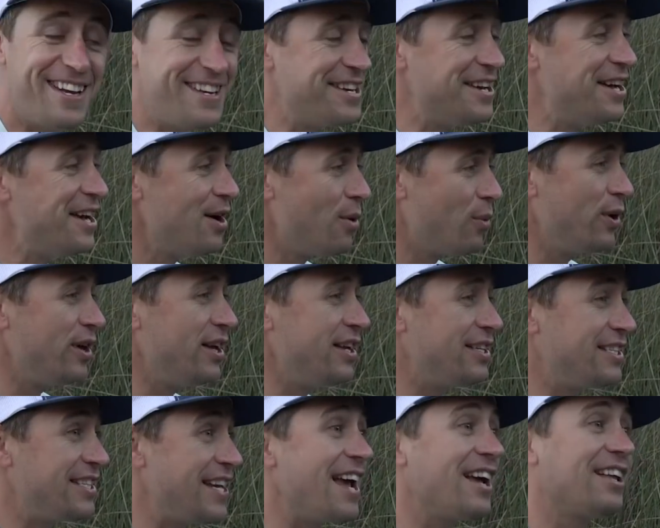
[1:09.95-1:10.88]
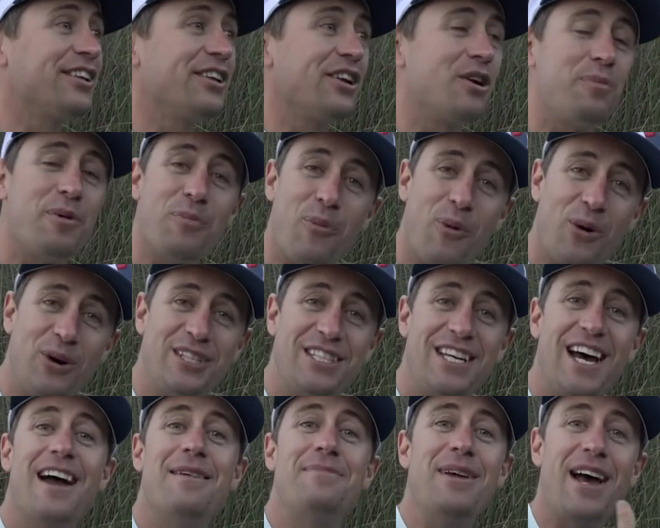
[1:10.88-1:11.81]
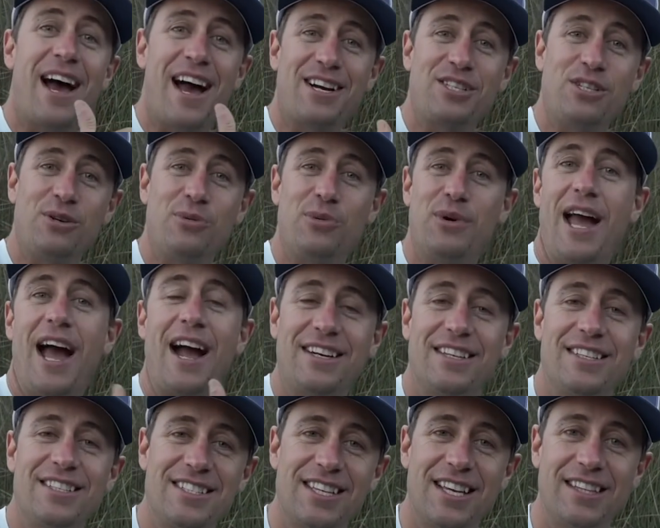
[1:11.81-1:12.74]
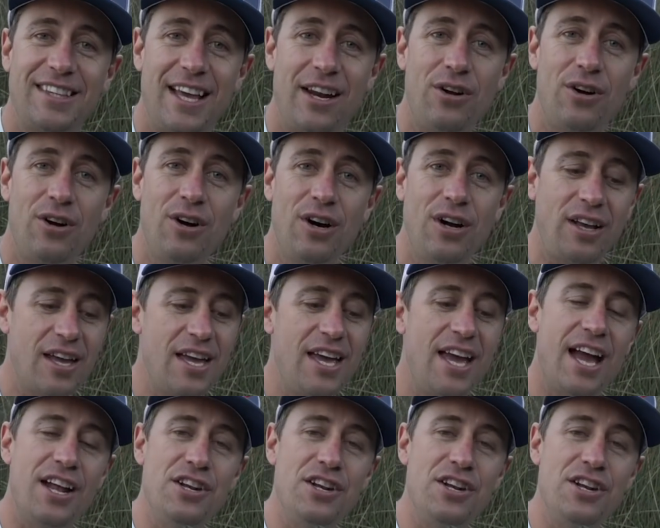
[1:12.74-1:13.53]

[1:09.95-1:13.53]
and we take a little bit more time to actually react and set that hook